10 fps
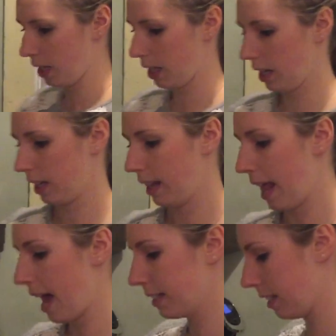And
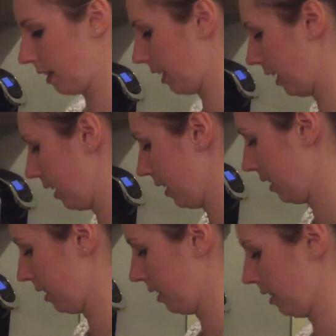lastly,
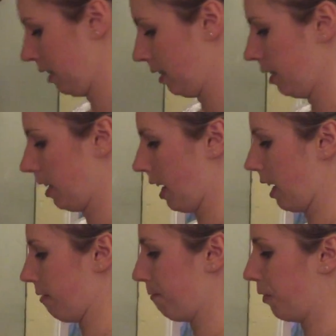
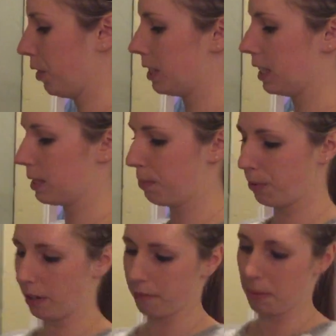a full
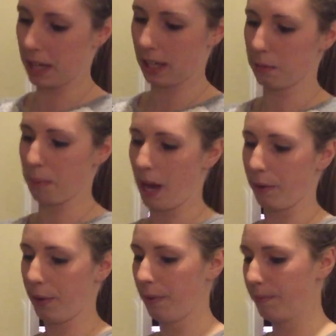teaspoon of baking
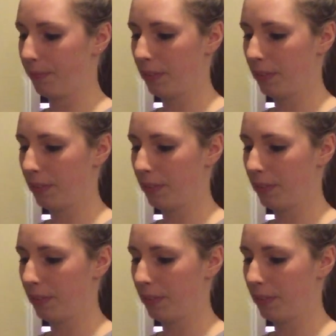powder.